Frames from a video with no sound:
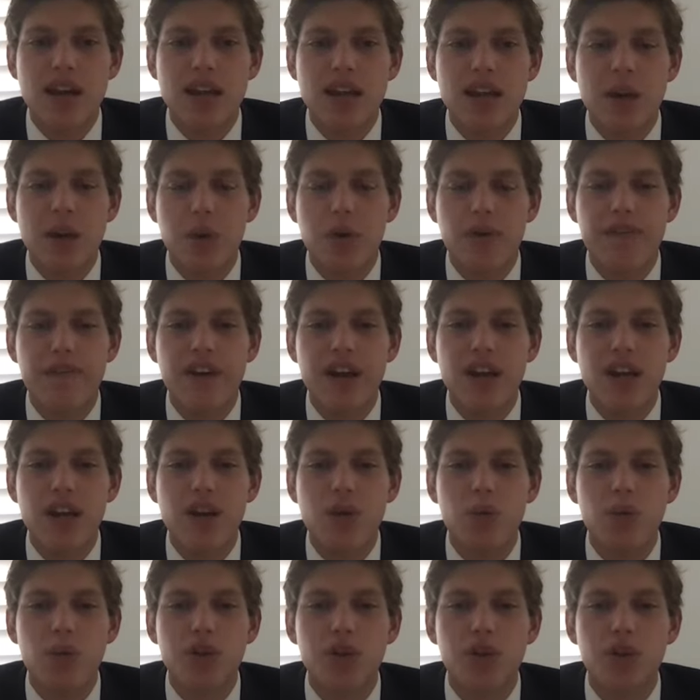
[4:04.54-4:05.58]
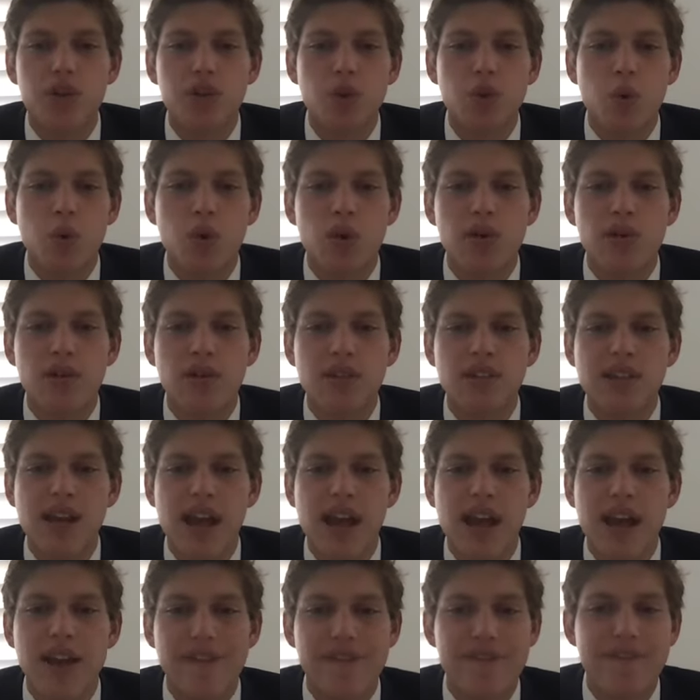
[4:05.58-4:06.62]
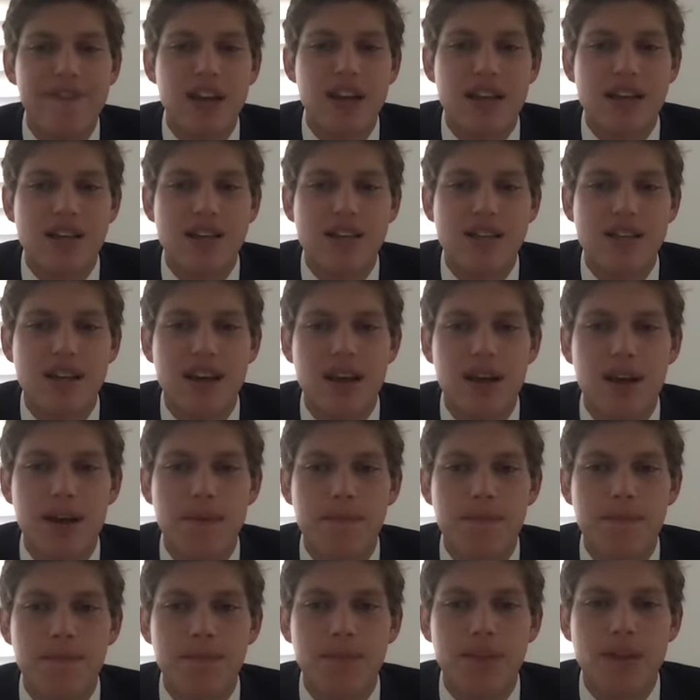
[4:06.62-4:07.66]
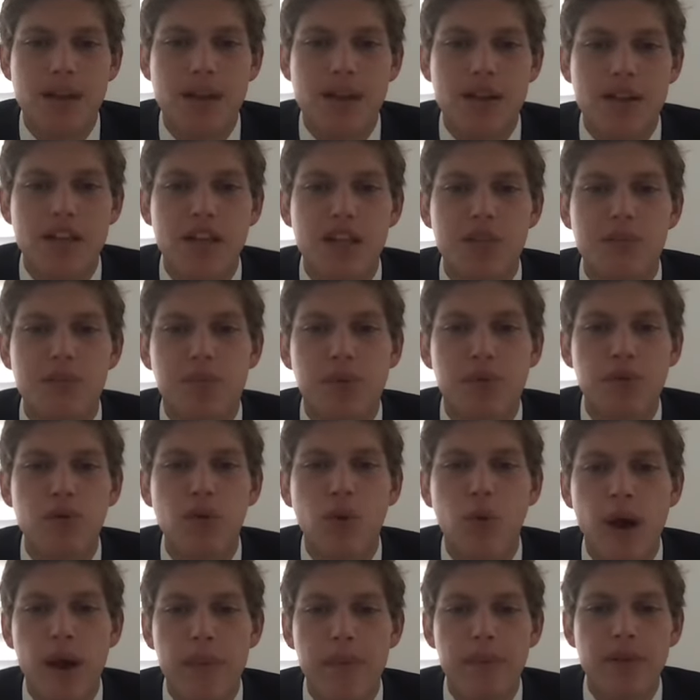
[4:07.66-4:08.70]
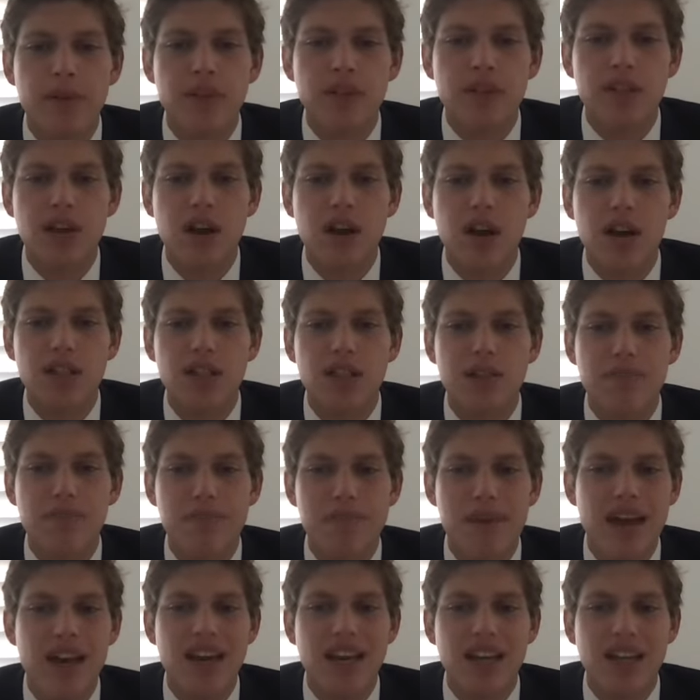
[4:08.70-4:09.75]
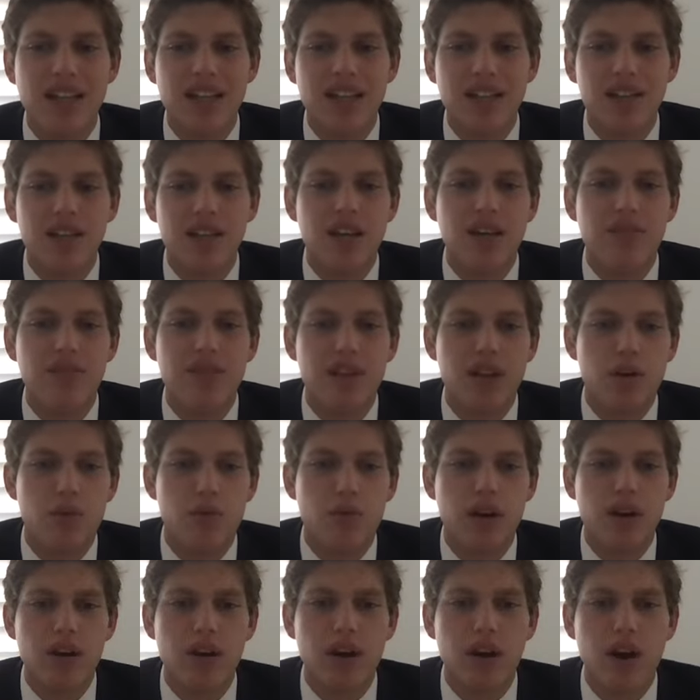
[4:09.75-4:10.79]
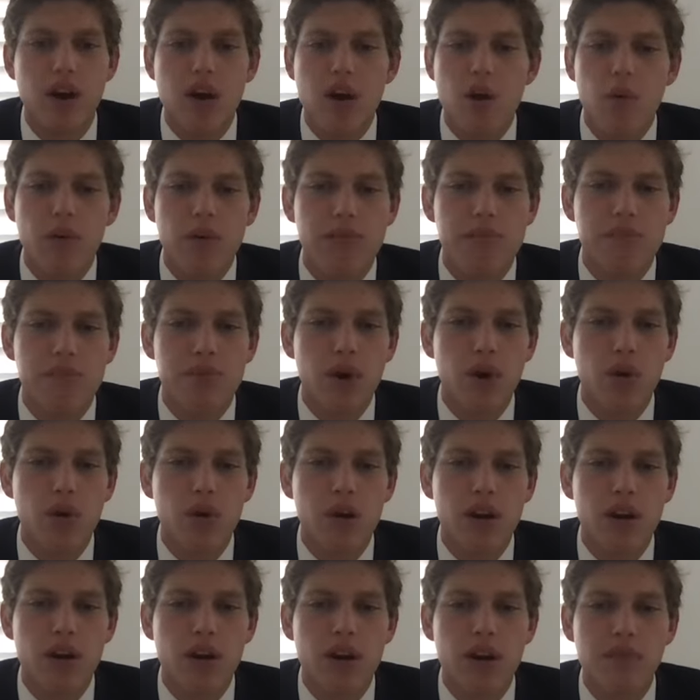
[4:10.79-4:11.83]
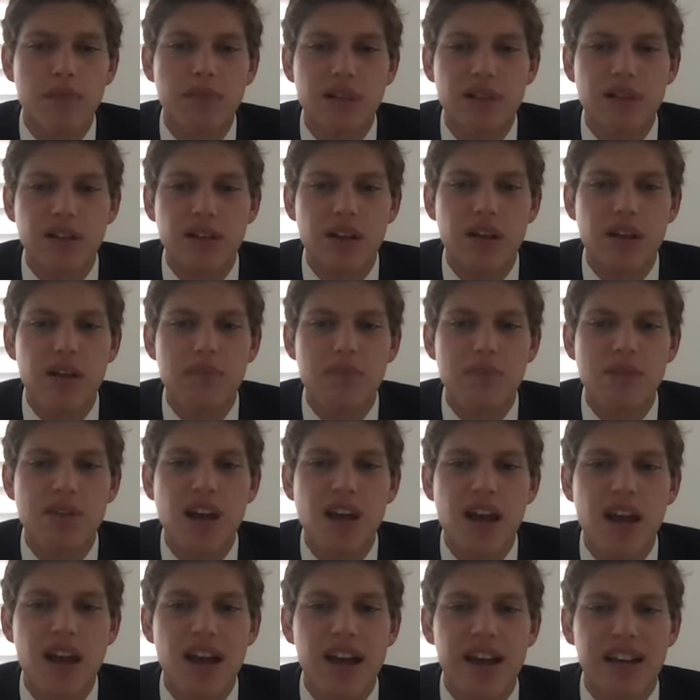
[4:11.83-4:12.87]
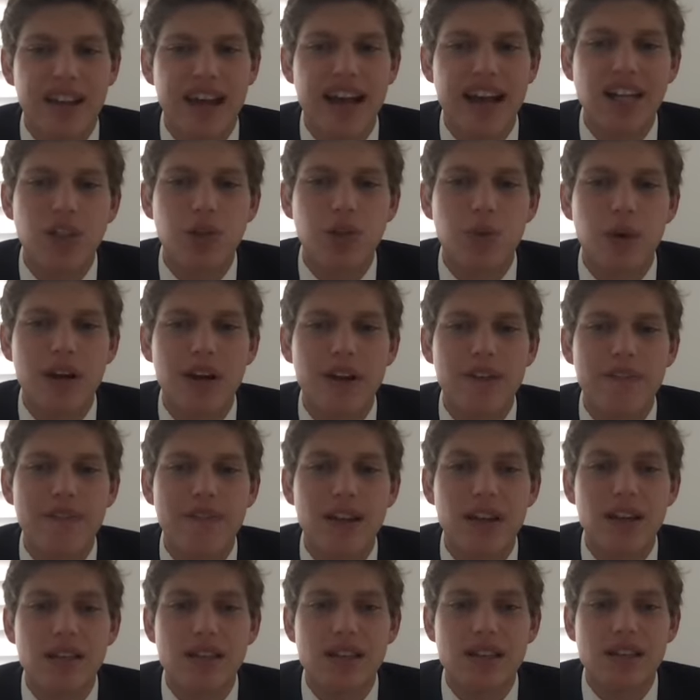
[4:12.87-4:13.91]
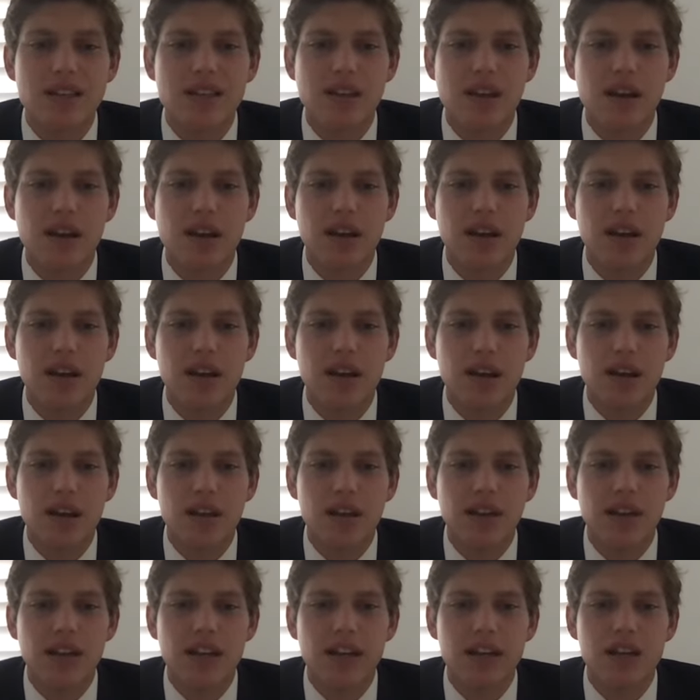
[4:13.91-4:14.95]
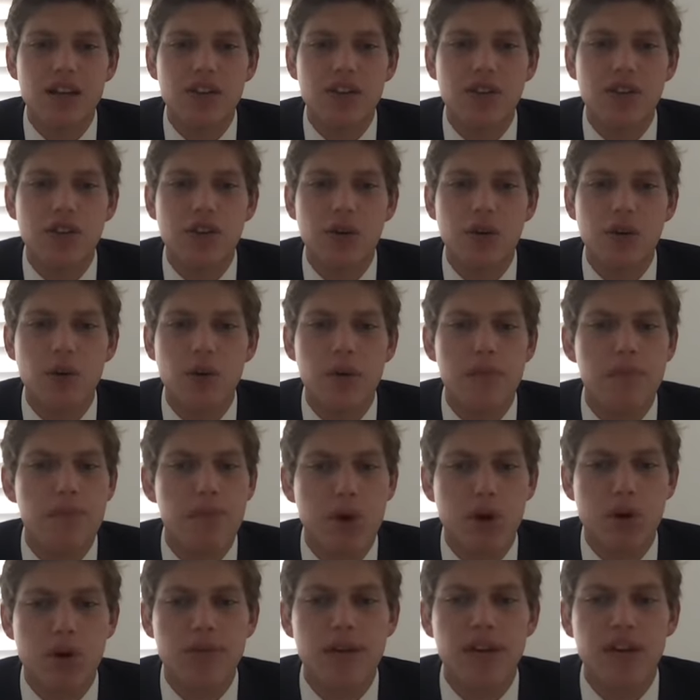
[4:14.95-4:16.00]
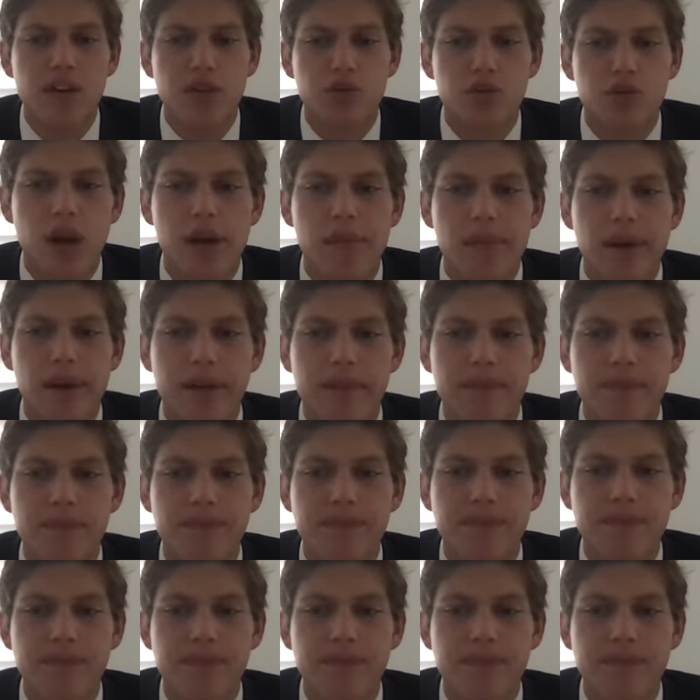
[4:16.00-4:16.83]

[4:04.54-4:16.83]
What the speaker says: they were fighting with swords and fists. These brutal weapons caused many to leave the arena with broken arms and limbs and lacerated faces, leading to permanent trauma.